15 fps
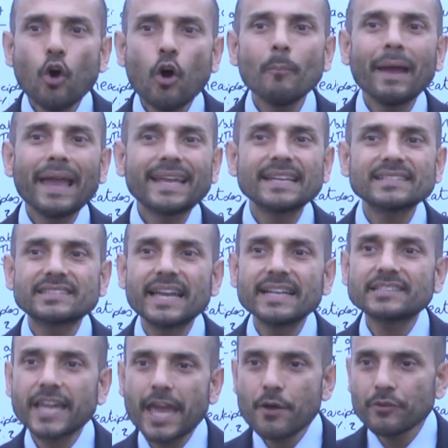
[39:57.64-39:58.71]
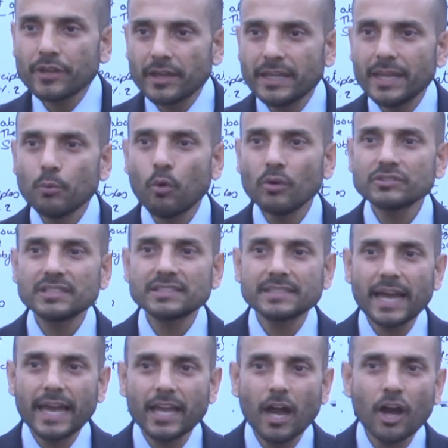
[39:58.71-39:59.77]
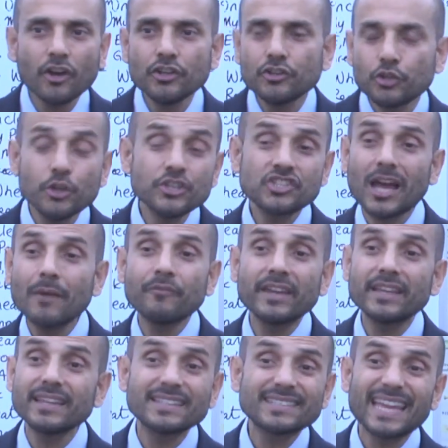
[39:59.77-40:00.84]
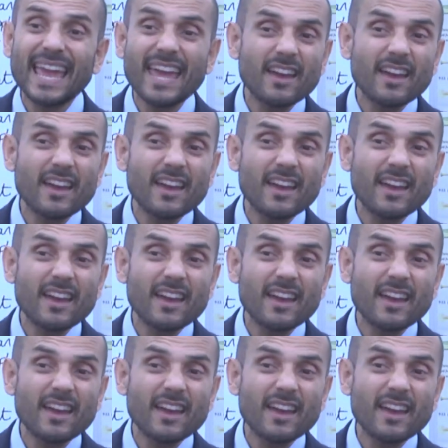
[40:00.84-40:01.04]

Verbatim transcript: not make it sectarian. He wants to say, I'm going to do something that's